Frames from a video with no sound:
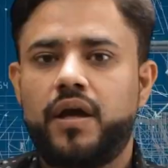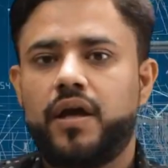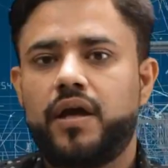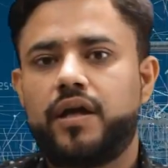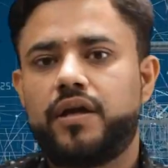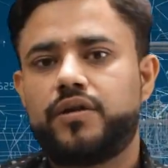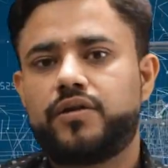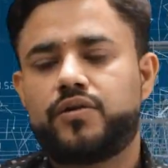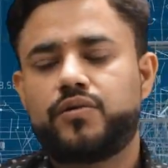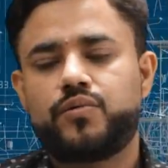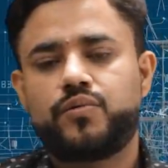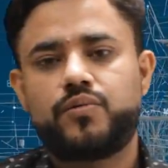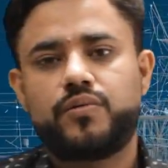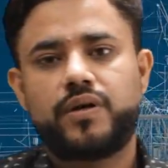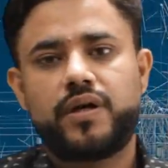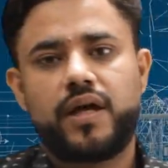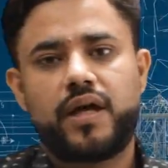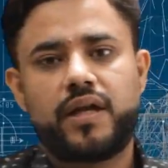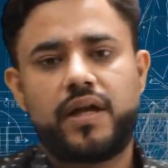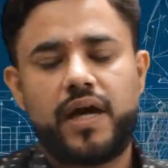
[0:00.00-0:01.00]

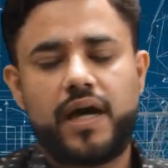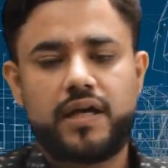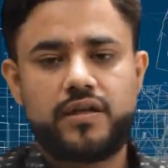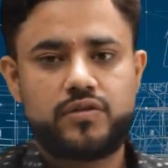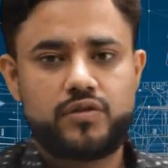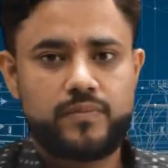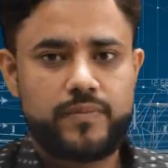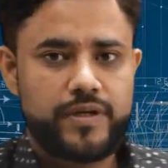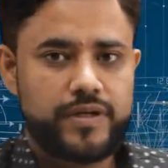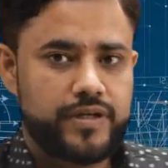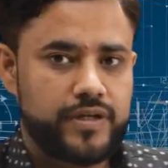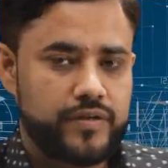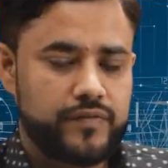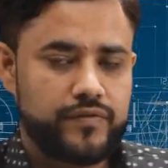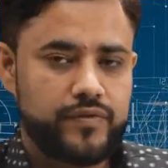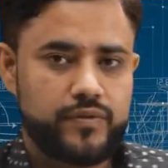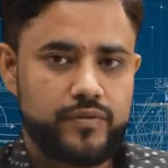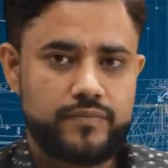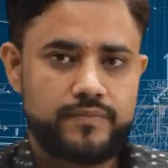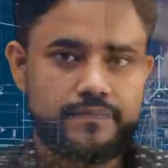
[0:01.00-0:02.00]
into an isometric
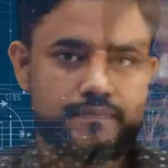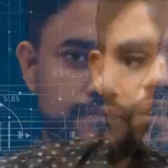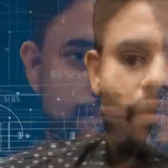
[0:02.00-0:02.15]
view.